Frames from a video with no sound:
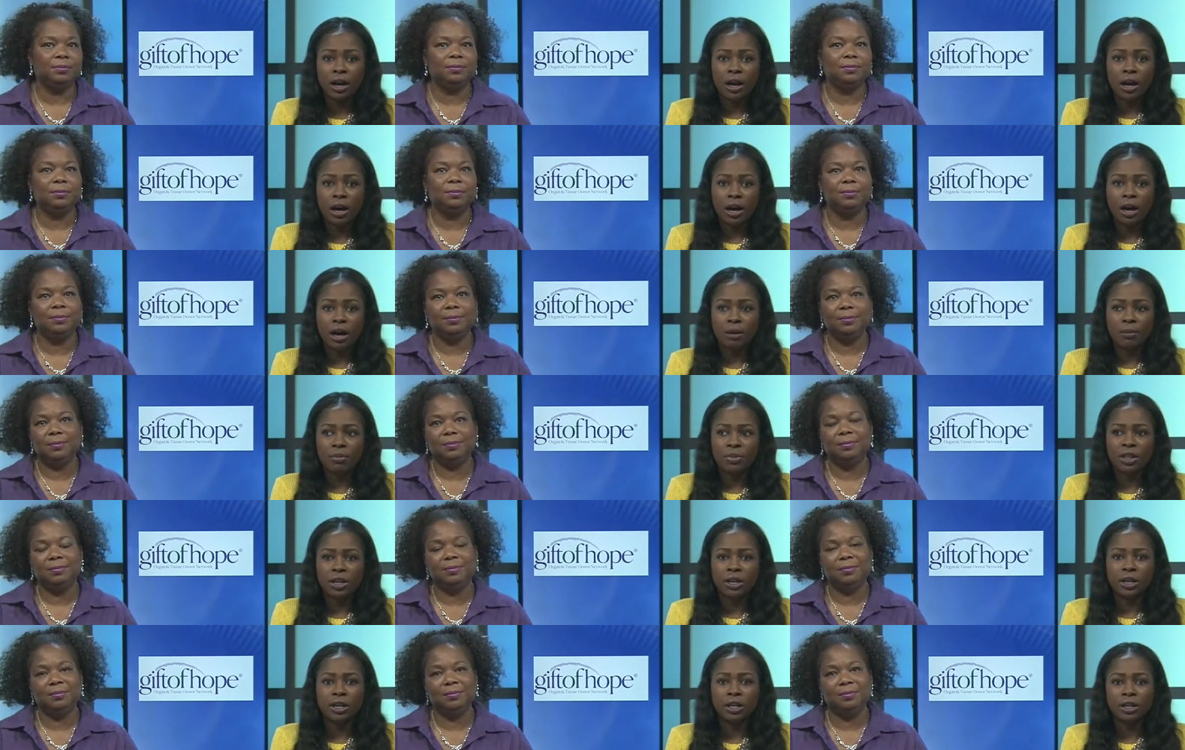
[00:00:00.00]
Speaker 1: um, the
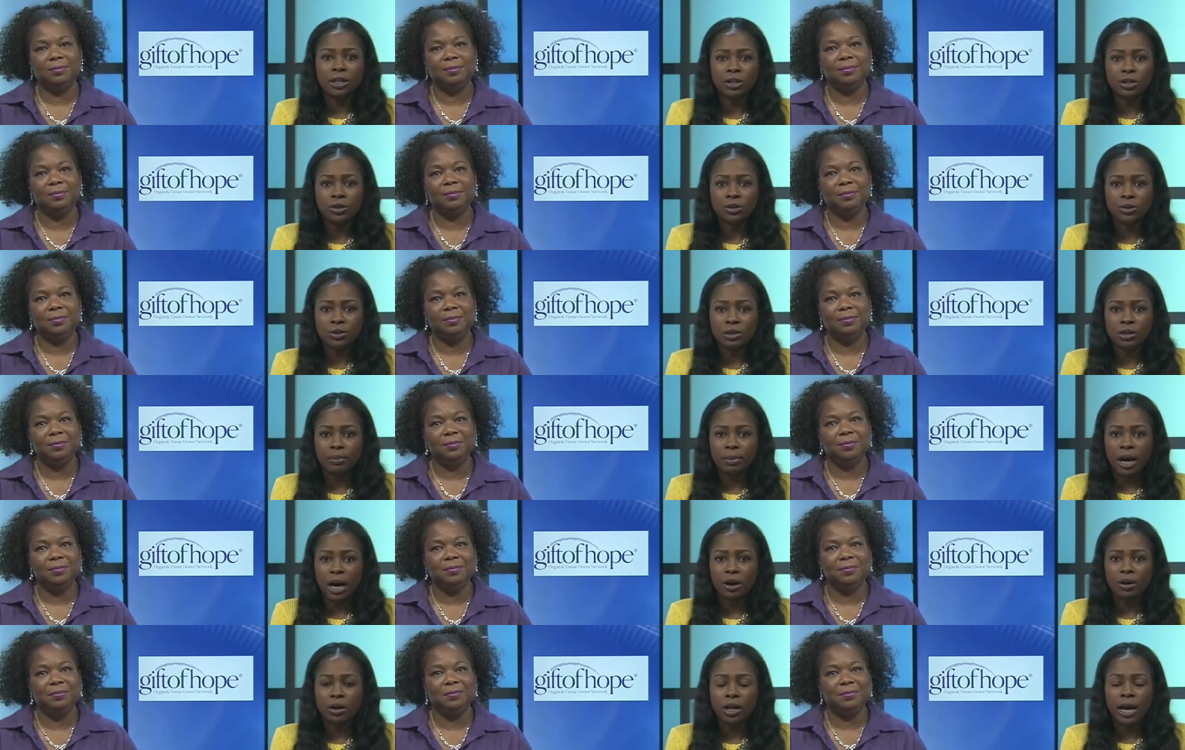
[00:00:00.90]
good news
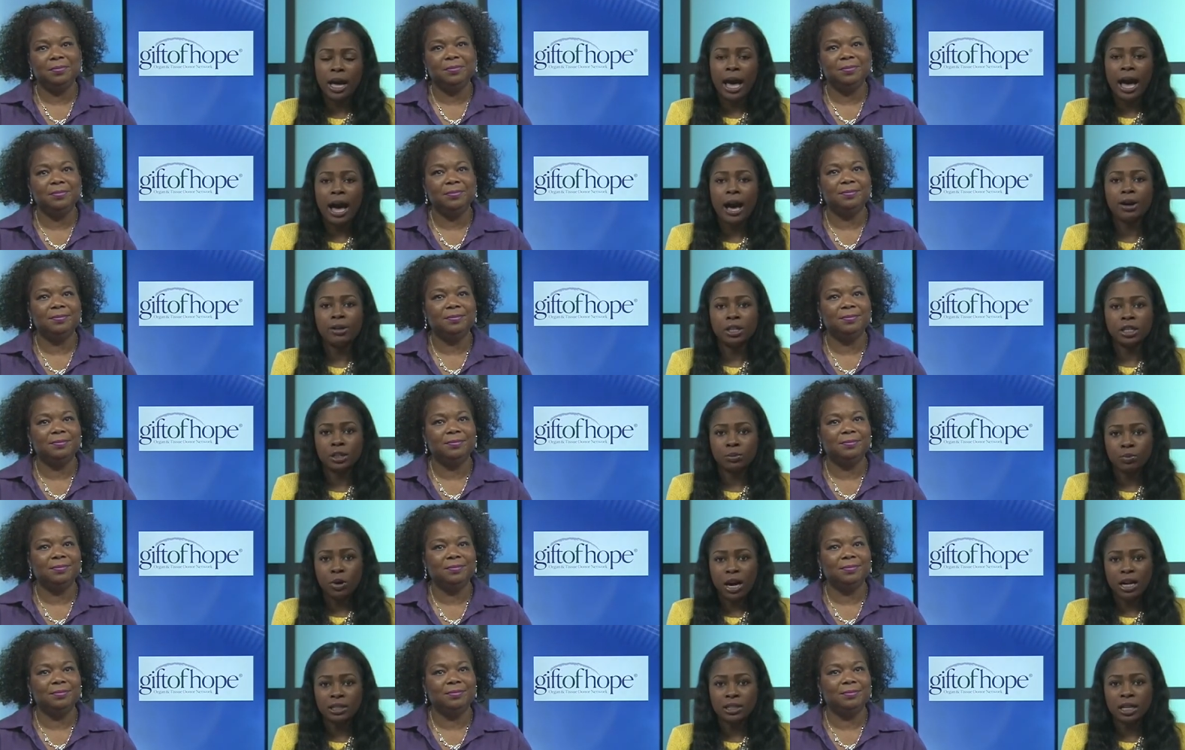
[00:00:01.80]
about how this
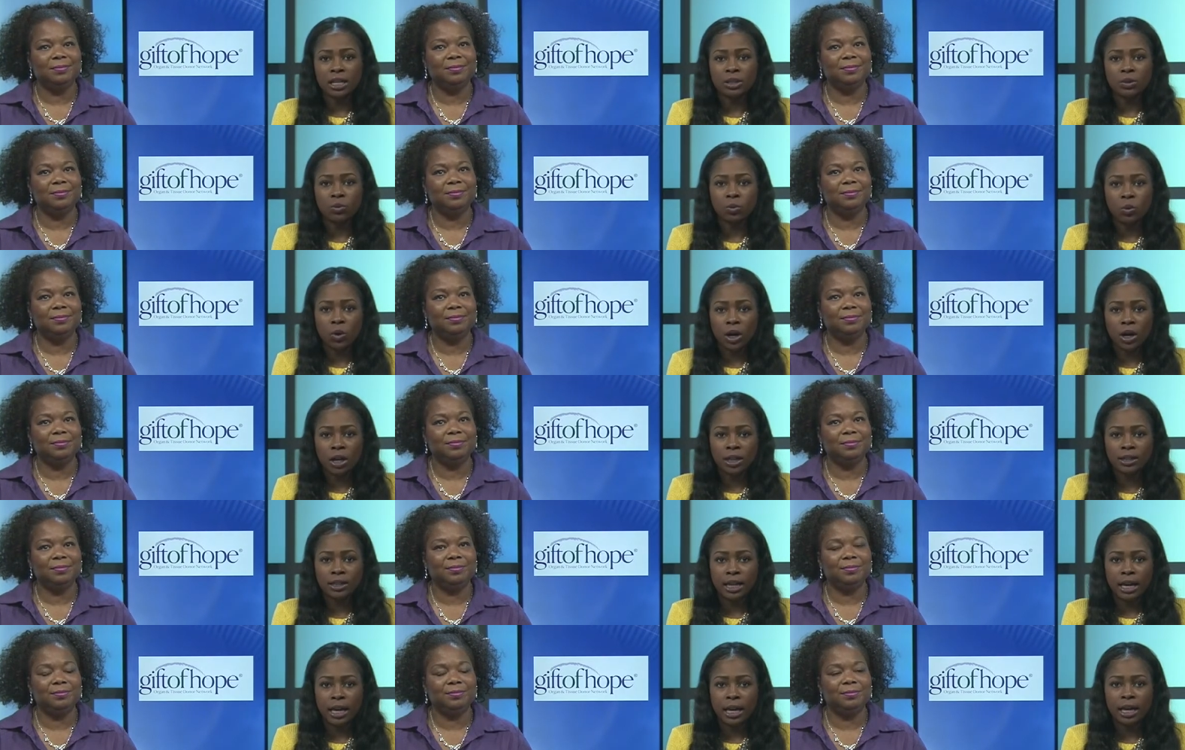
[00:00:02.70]
process works
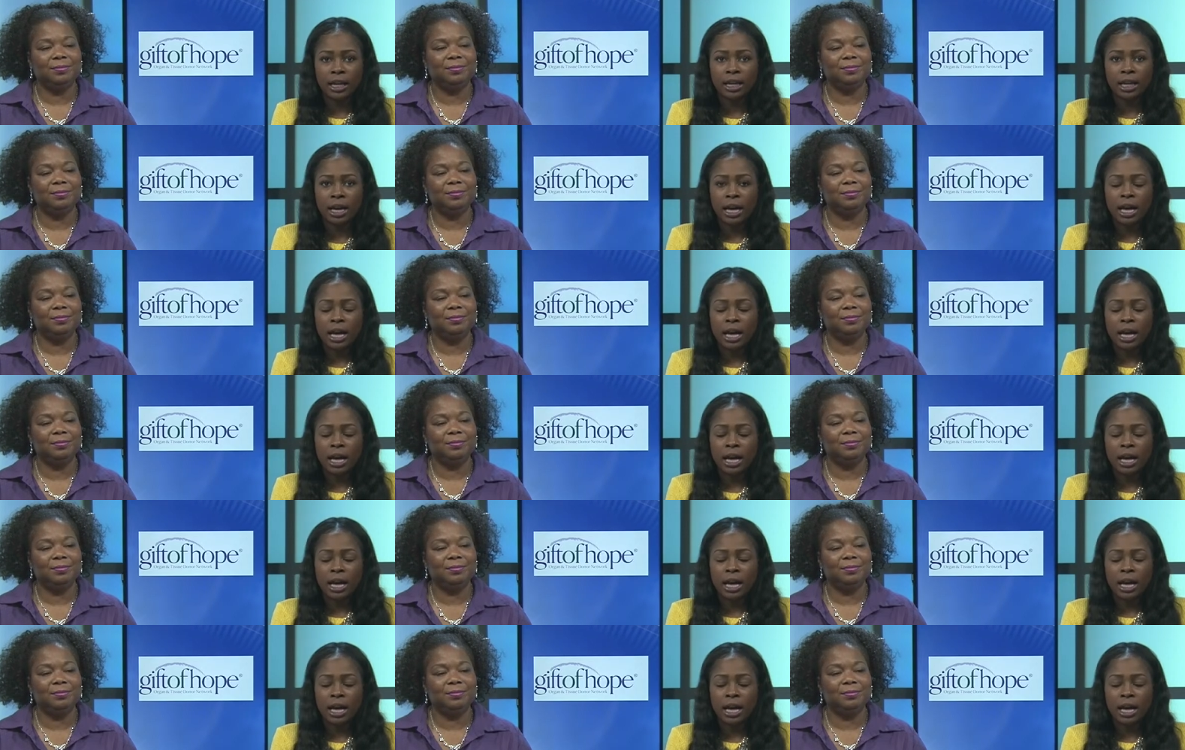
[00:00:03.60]
and